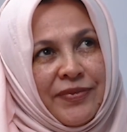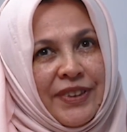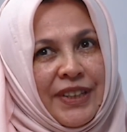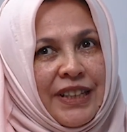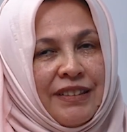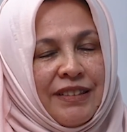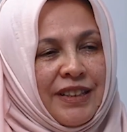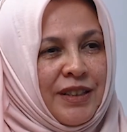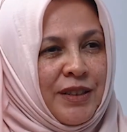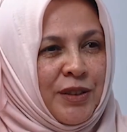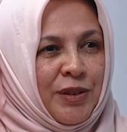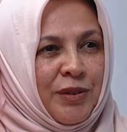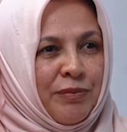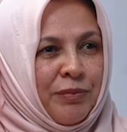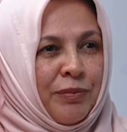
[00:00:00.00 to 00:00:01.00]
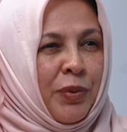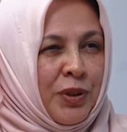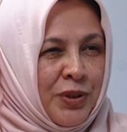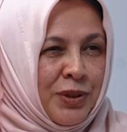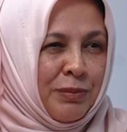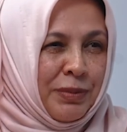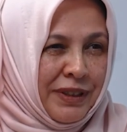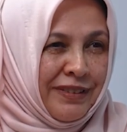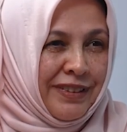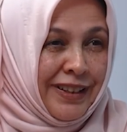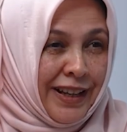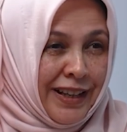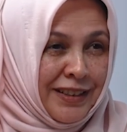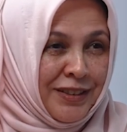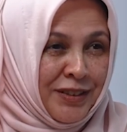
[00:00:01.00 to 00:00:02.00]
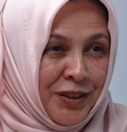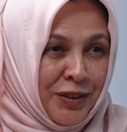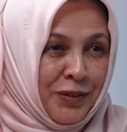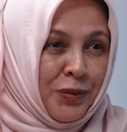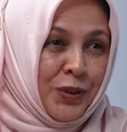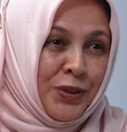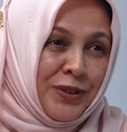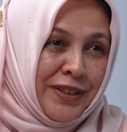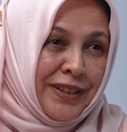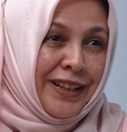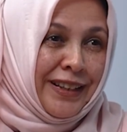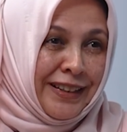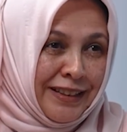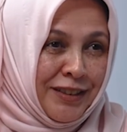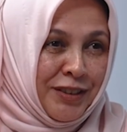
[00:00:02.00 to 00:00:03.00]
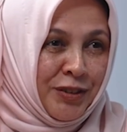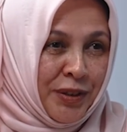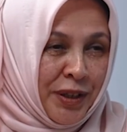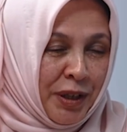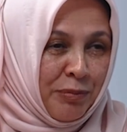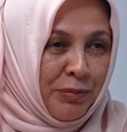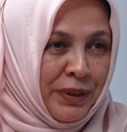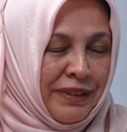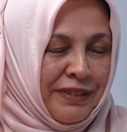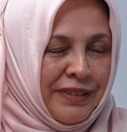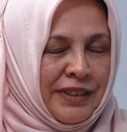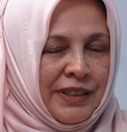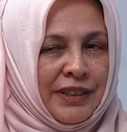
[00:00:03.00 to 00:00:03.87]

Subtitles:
Then there's possibly the reality of what's likely to happen.